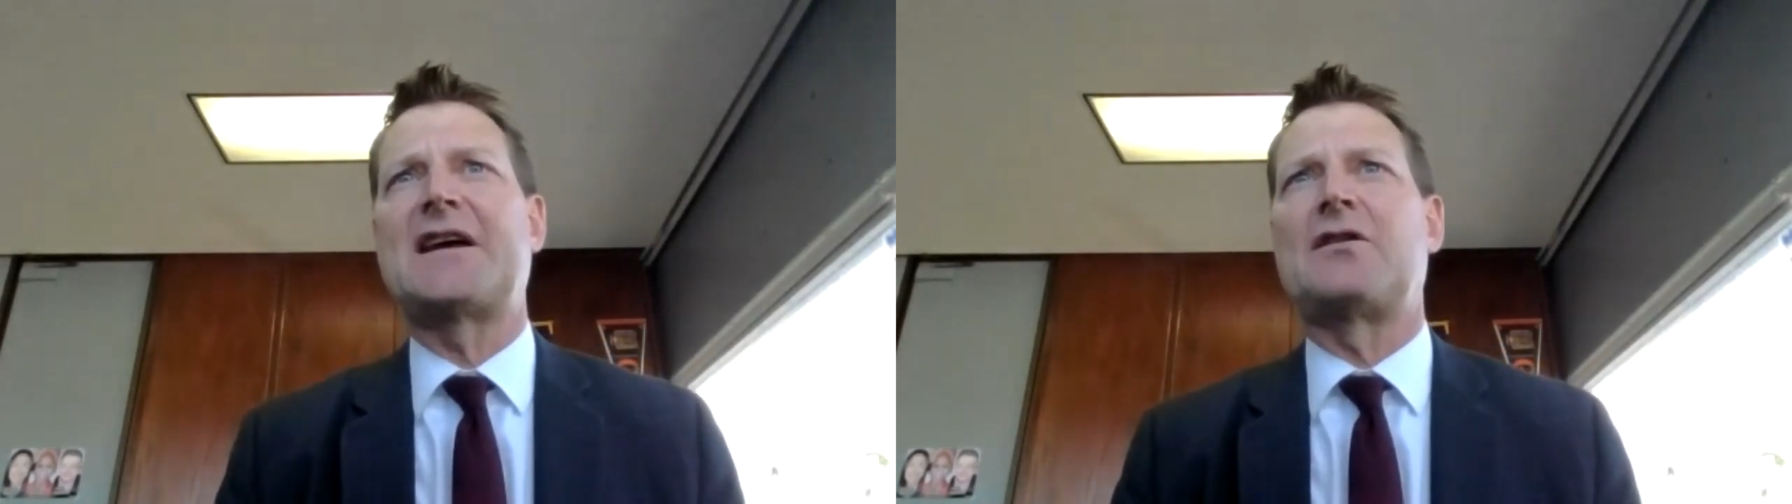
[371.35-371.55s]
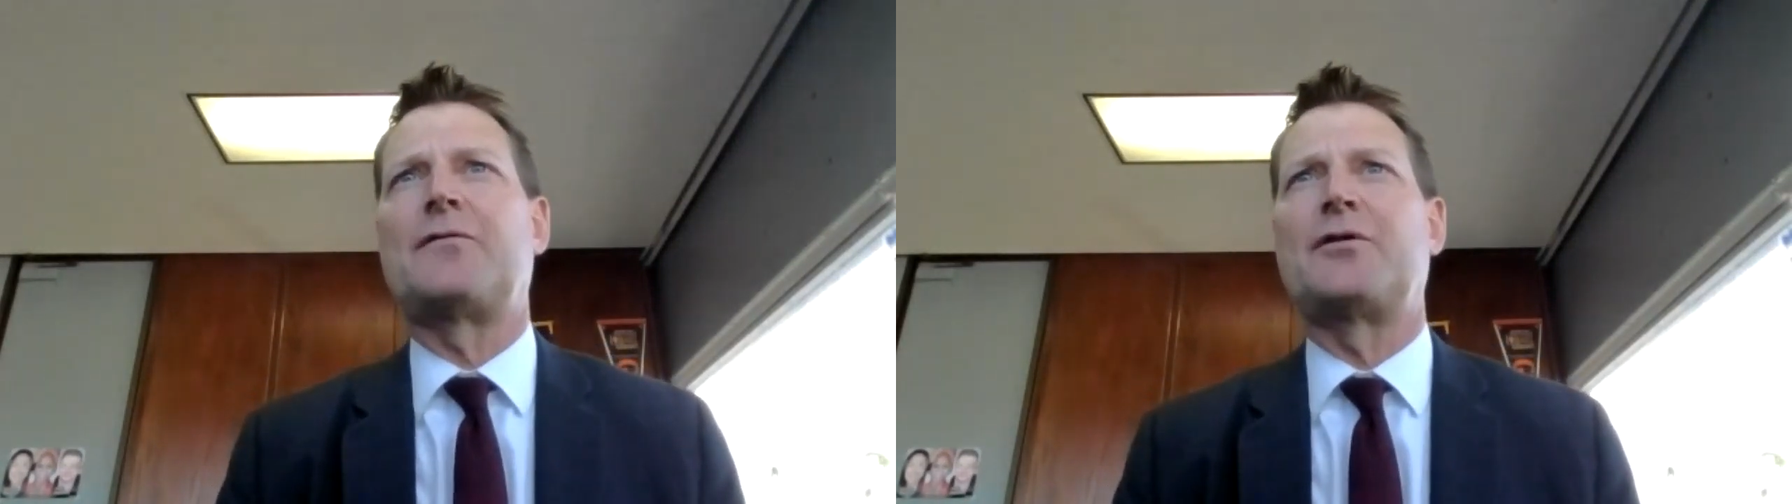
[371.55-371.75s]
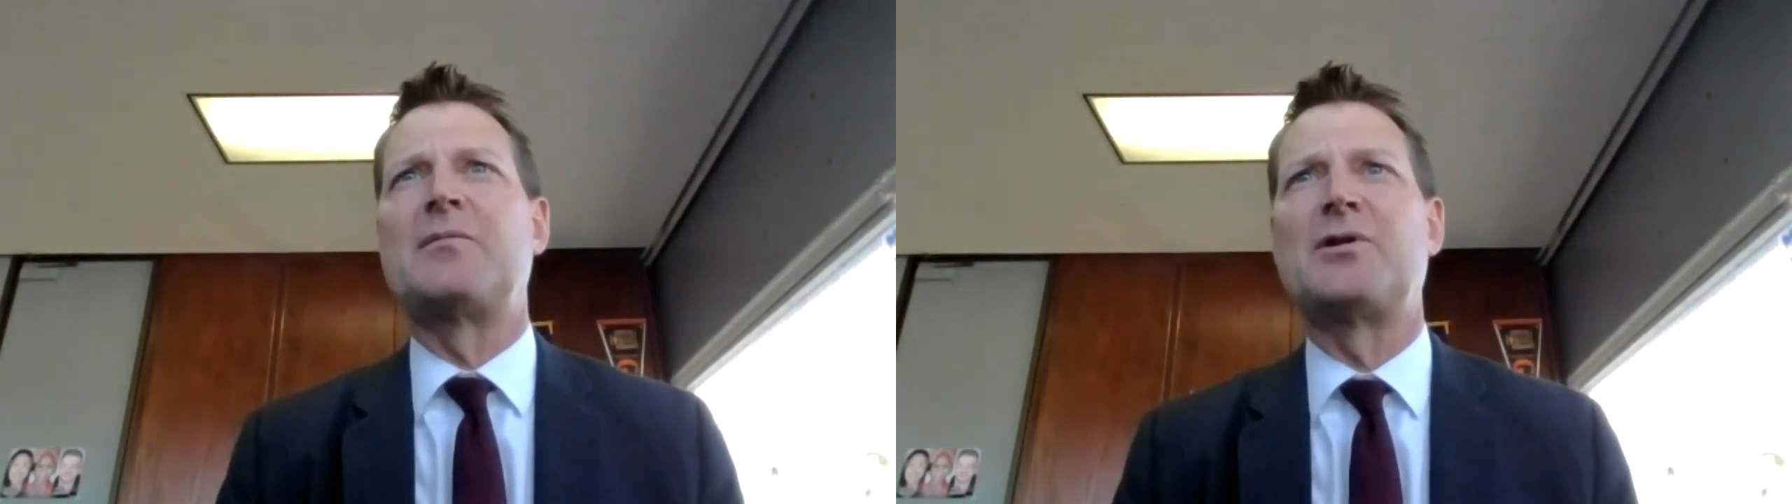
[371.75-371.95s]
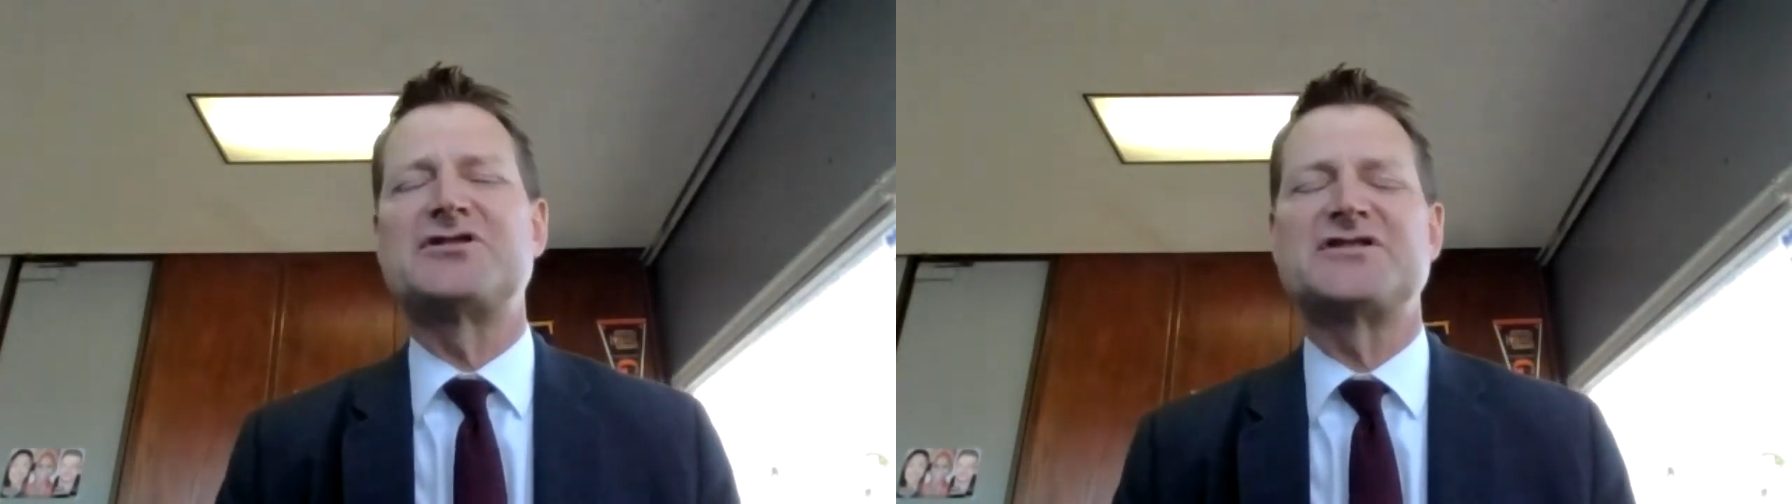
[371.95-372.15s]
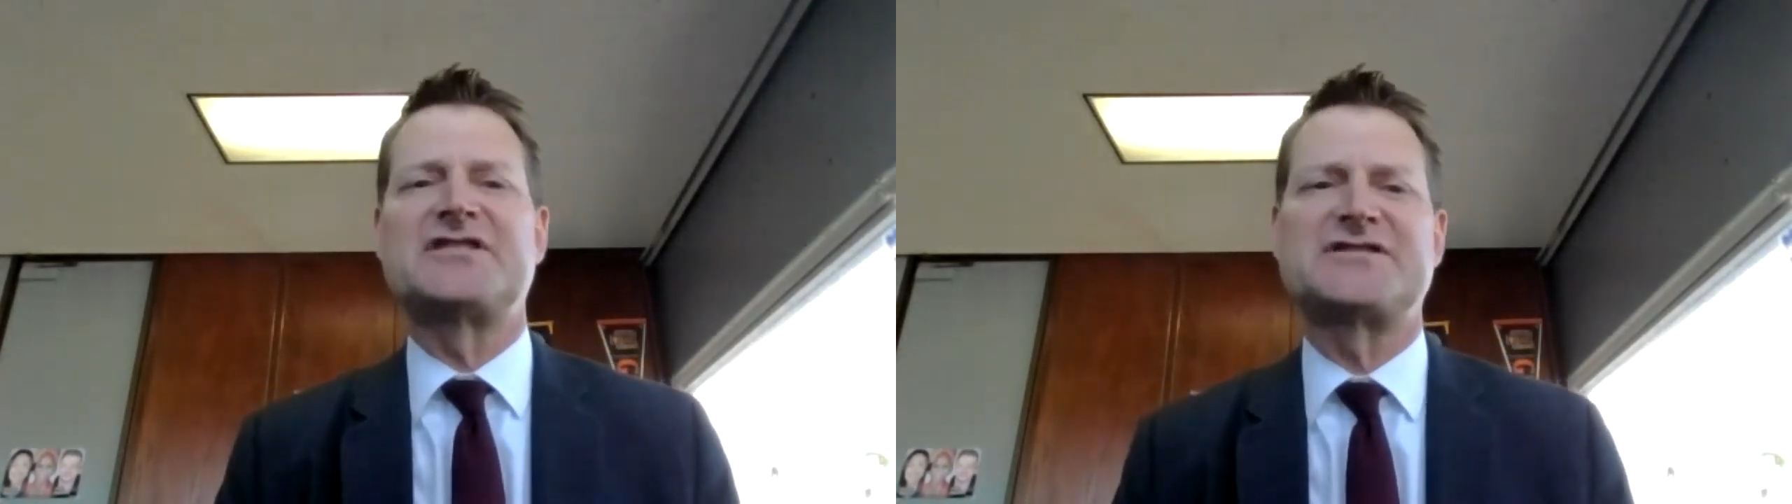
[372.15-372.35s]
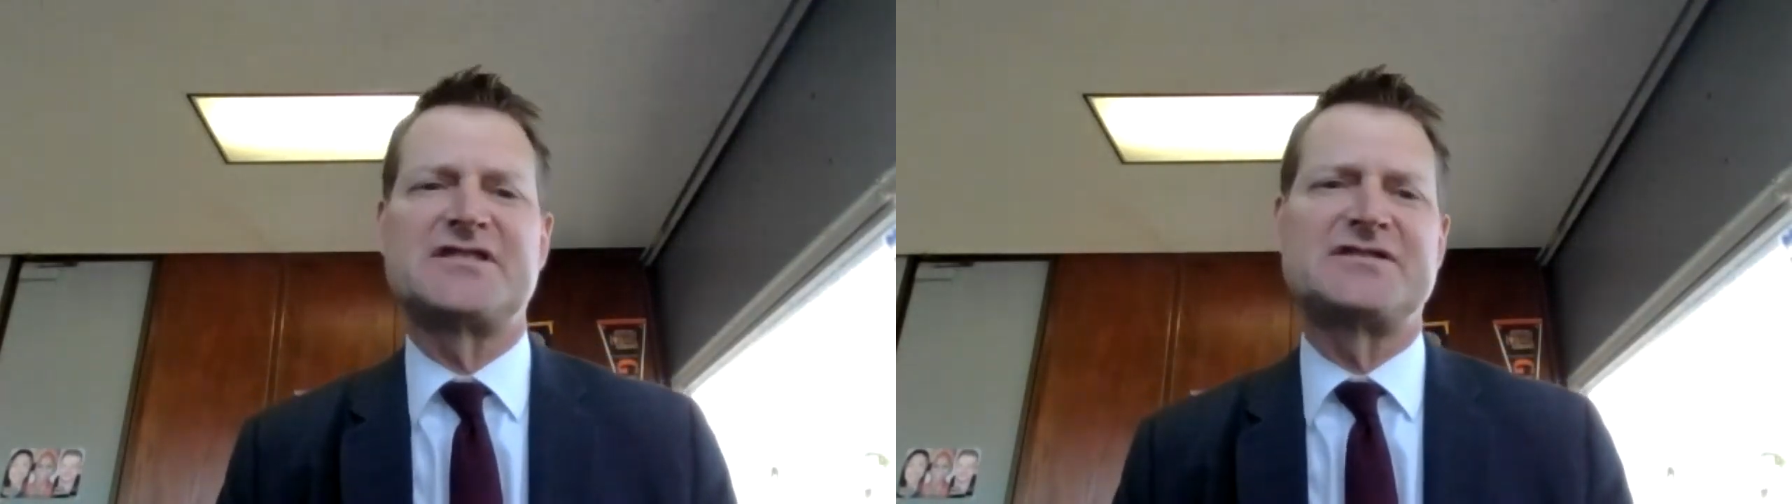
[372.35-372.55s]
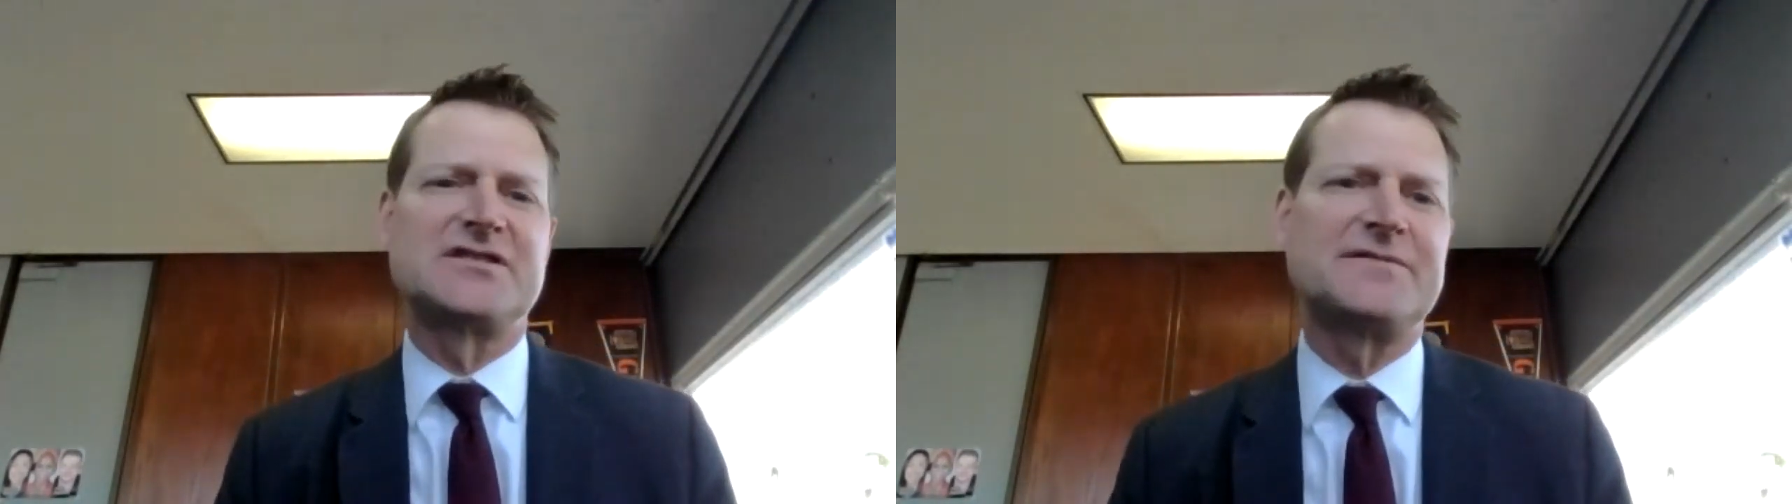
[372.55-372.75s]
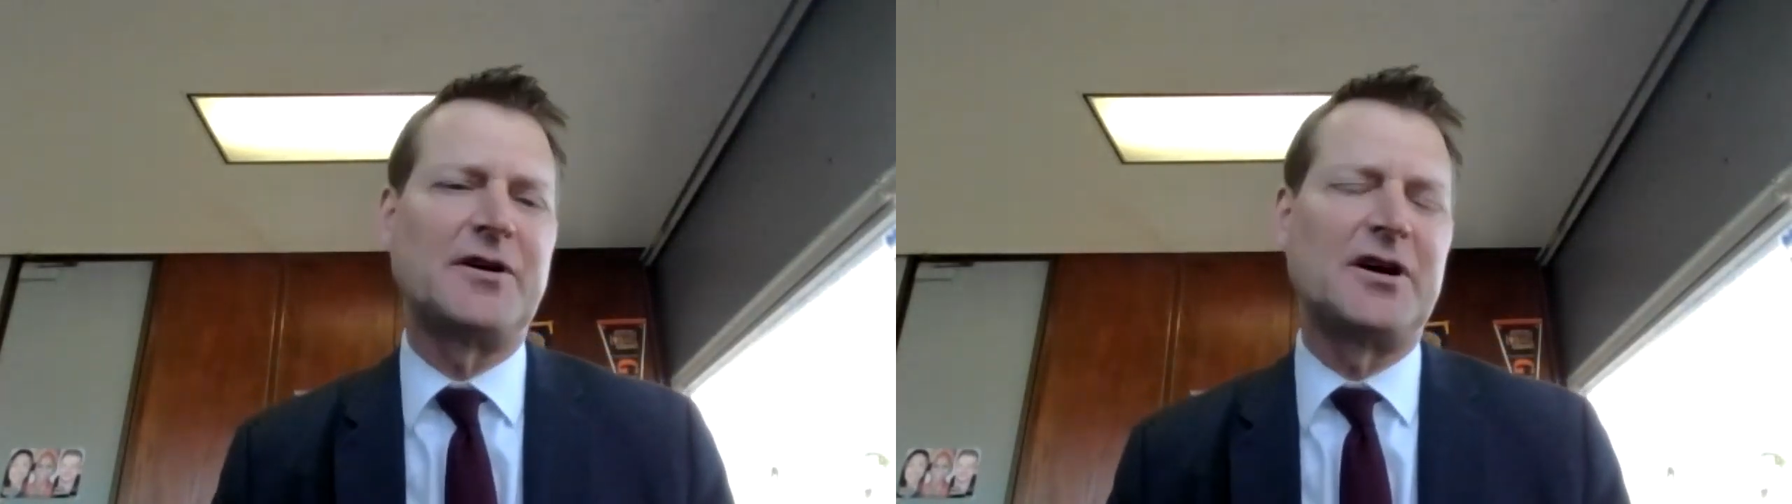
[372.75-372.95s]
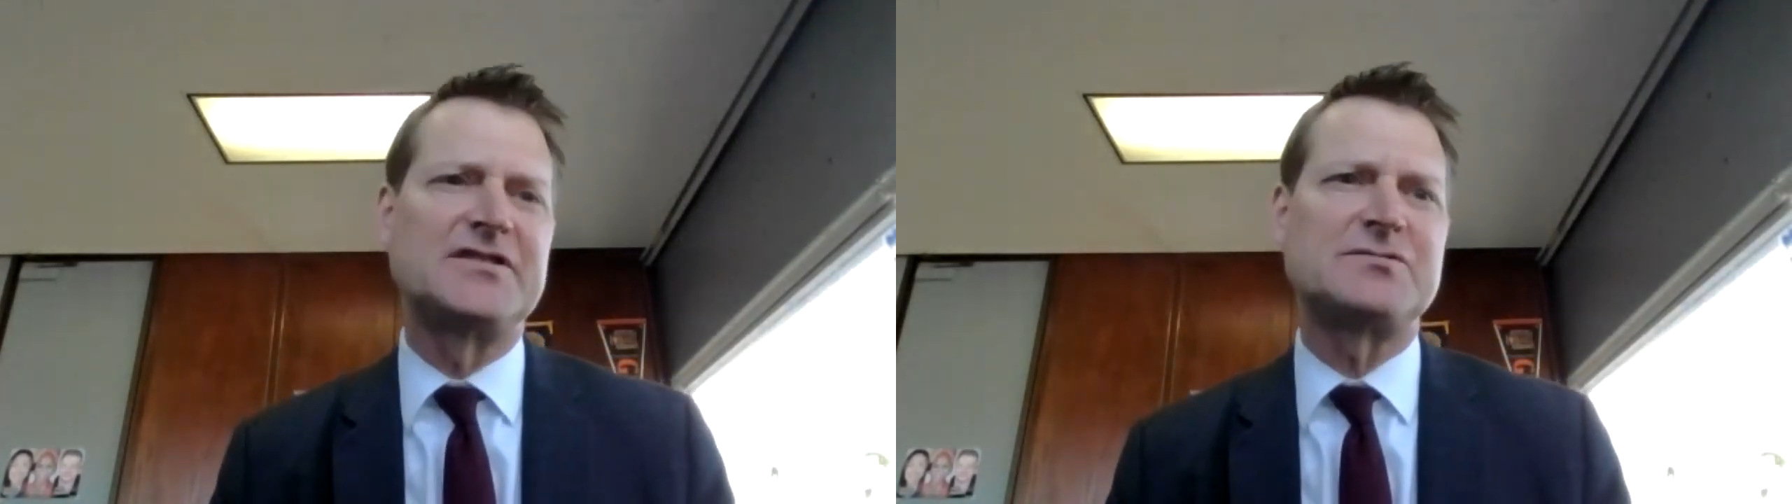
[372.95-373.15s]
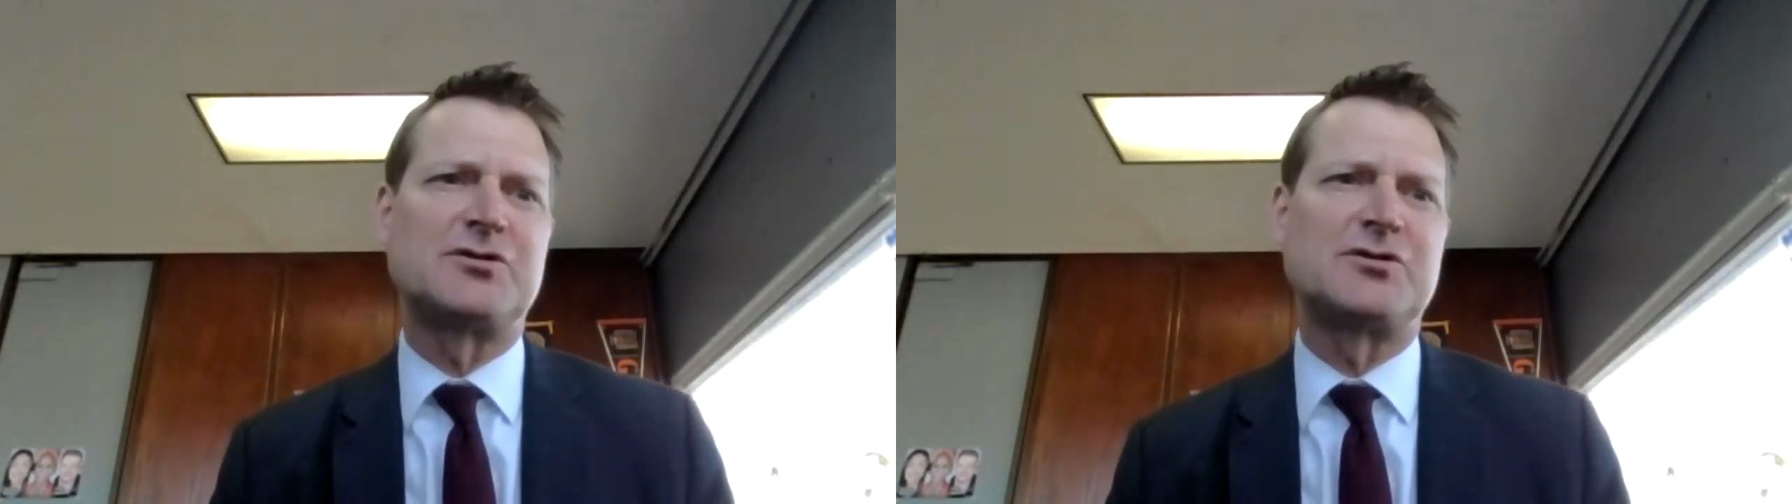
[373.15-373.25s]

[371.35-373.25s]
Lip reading: California Emergency Assistance Fund,